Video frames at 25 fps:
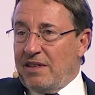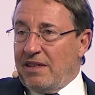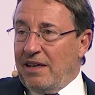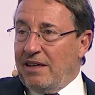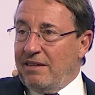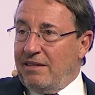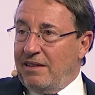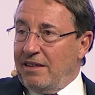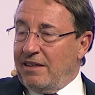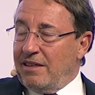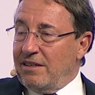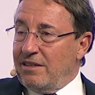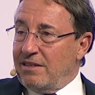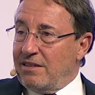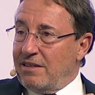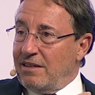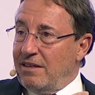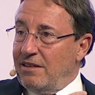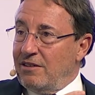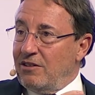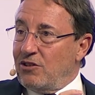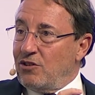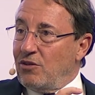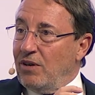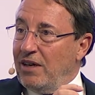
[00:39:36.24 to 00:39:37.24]
I think is
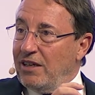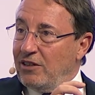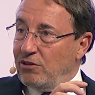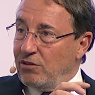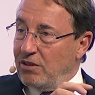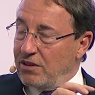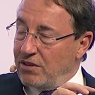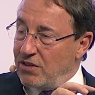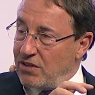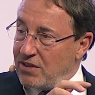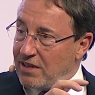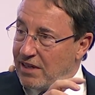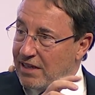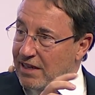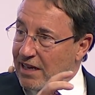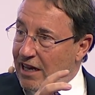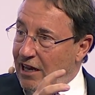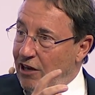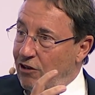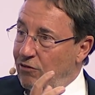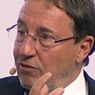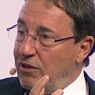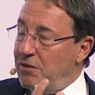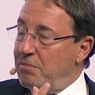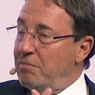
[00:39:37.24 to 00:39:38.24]
trying to understand
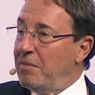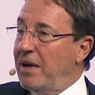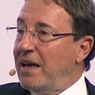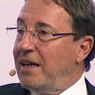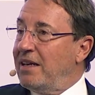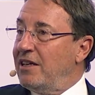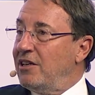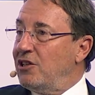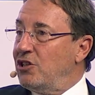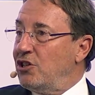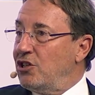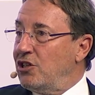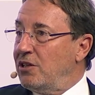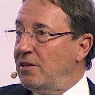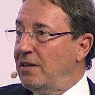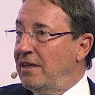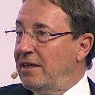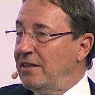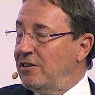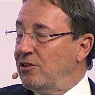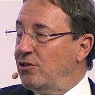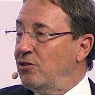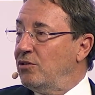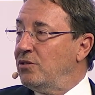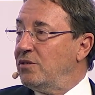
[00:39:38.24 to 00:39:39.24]
how we manage
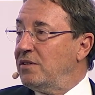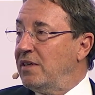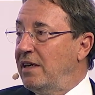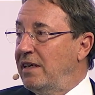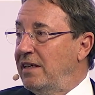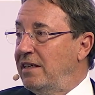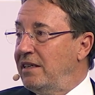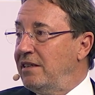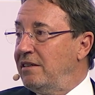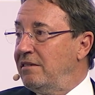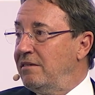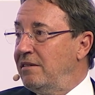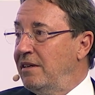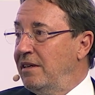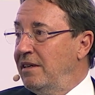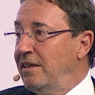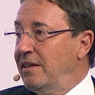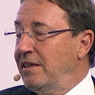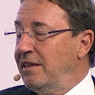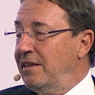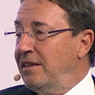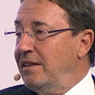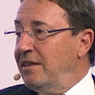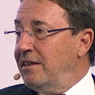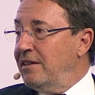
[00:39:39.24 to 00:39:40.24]
and contain
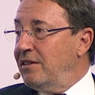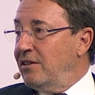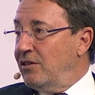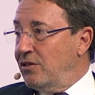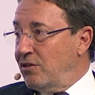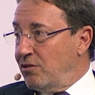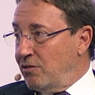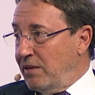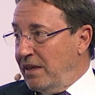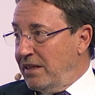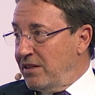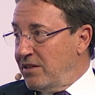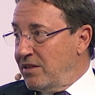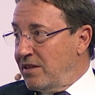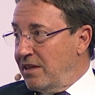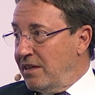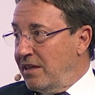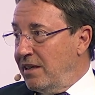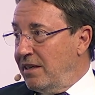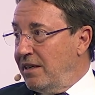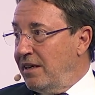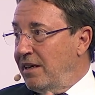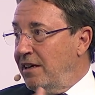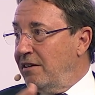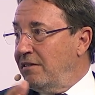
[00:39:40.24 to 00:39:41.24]
the threats that are
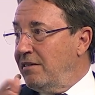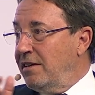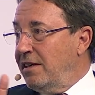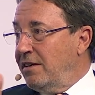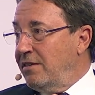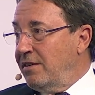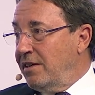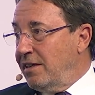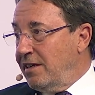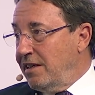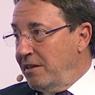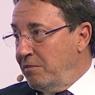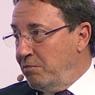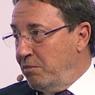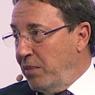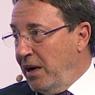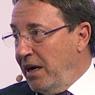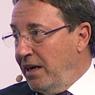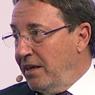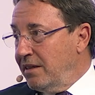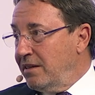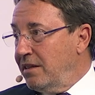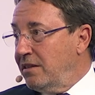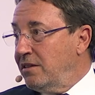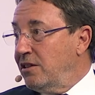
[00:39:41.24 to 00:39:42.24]
there, and I think in
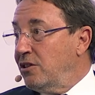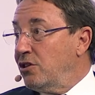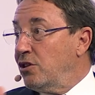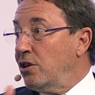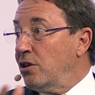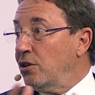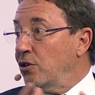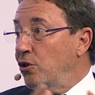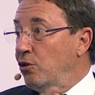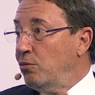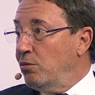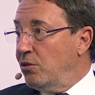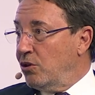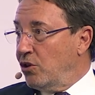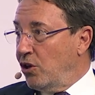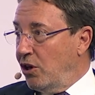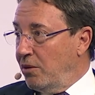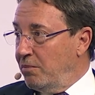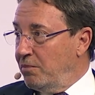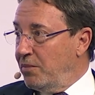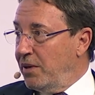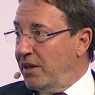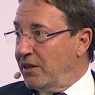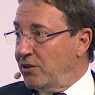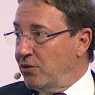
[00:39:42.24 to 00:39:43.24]
part the Digital Global
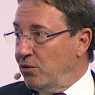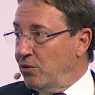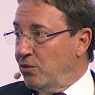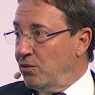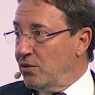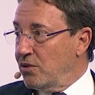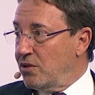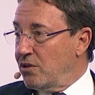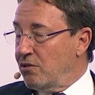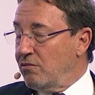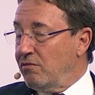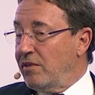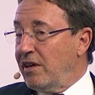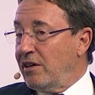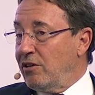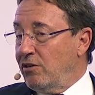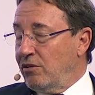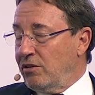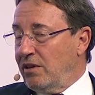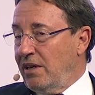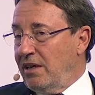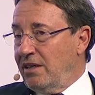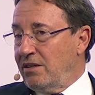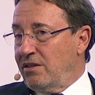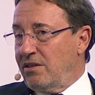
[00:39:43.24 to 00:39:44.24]
Compact also
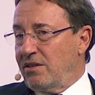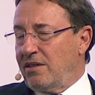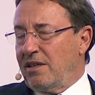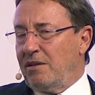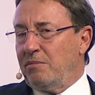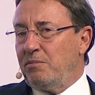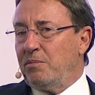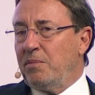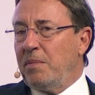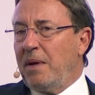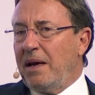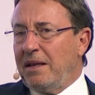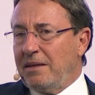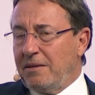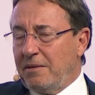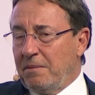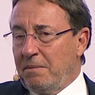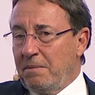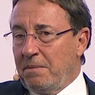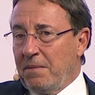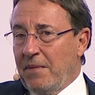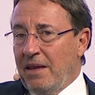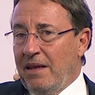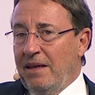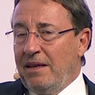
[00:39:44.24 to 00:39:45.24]
recognizes that. But
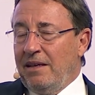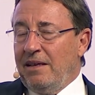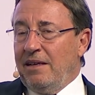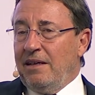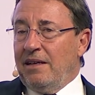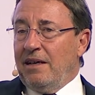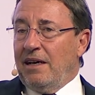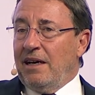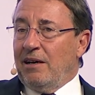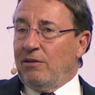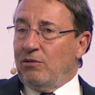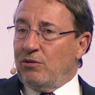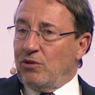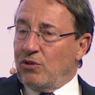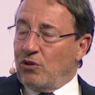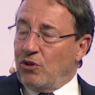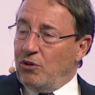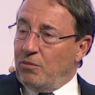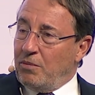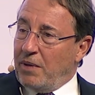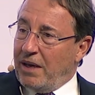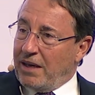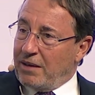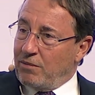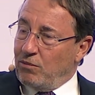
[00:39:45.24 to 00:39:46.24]
I want to go
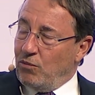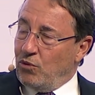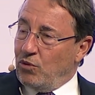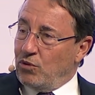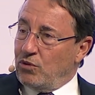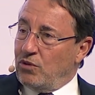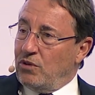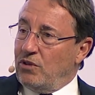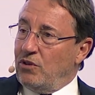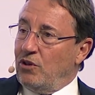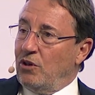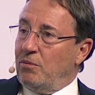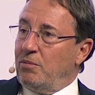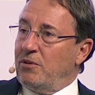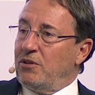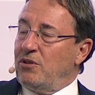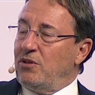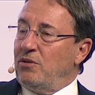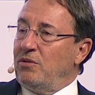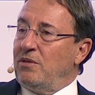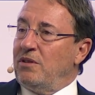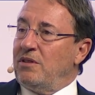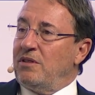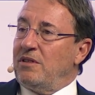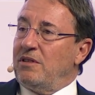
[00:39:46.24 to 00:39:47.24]
back more to the
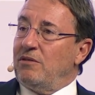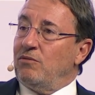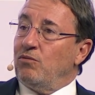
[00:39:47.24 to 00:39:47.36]
opportunity.